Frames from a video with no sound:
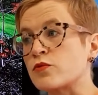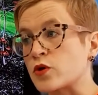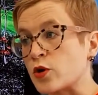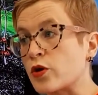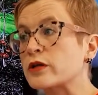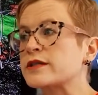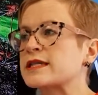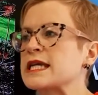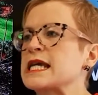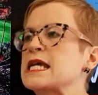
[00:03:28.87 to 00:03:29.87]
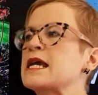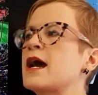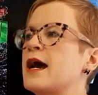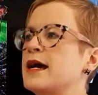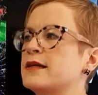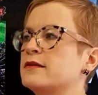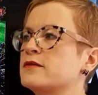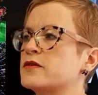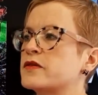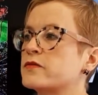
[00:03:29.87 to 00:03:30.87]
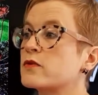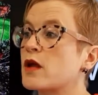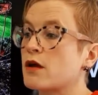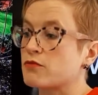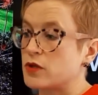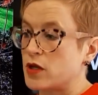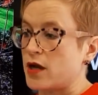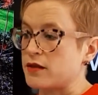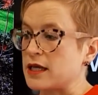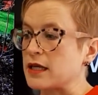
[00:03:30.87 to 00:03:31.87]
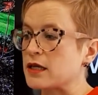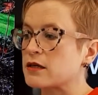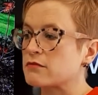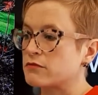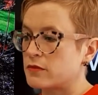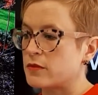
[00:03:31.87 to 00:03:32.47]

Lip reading: loyalty, and I think